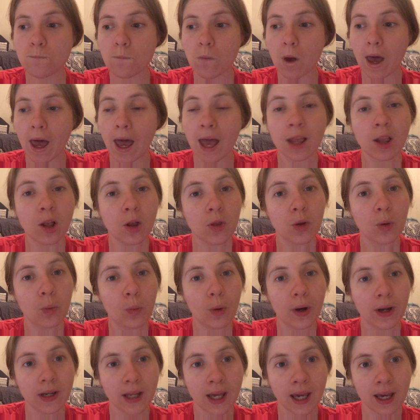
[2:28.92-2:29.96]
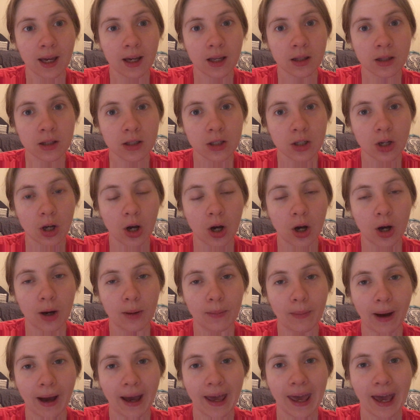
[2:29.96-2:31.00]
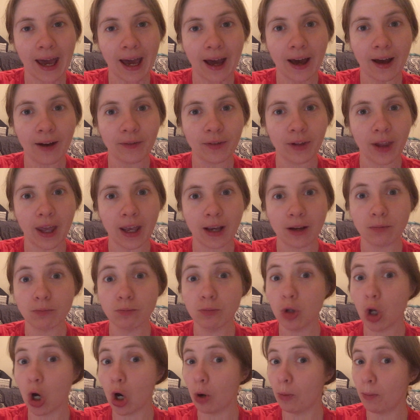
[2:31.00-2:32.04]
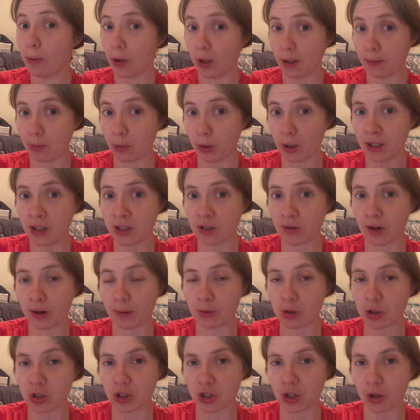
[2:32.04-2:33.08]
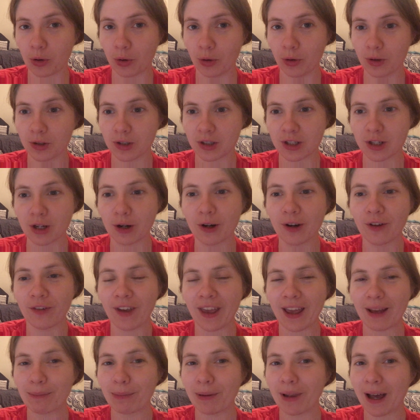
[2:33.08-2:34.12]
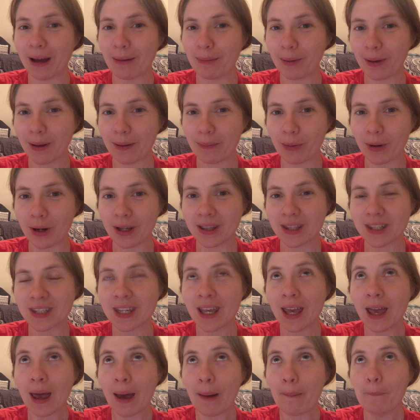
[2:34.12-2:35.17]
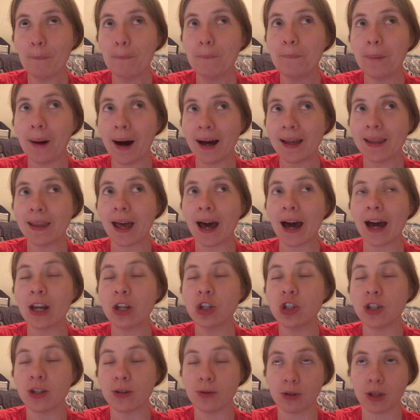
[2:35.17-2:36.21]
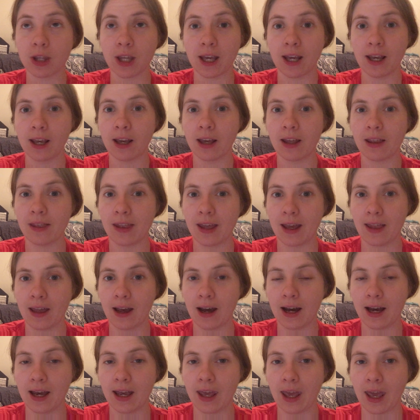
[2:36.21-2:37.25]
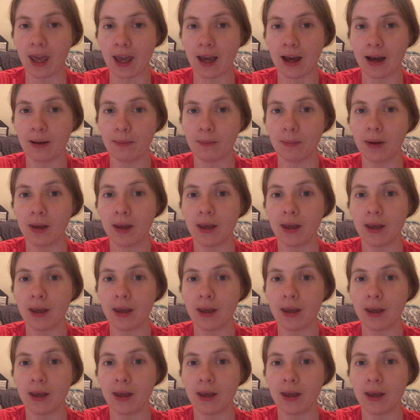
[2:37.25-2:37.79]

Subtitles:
And on the one hand, I have like no bullet points, right, which is the goal, is to sort of get plot bullet points, but I do think that I am